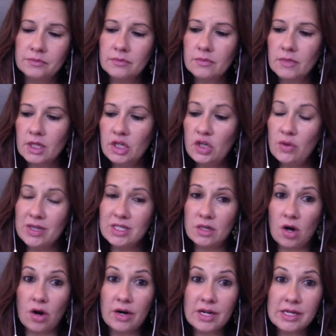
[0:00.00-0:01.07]
you as an
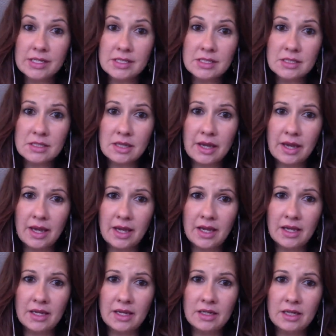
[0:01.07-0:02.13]
artist
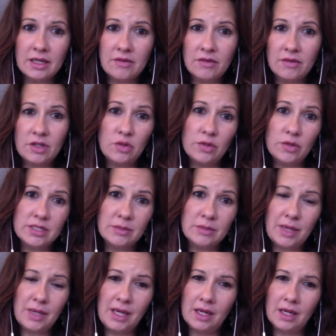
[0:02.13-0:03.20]
and even you as a being?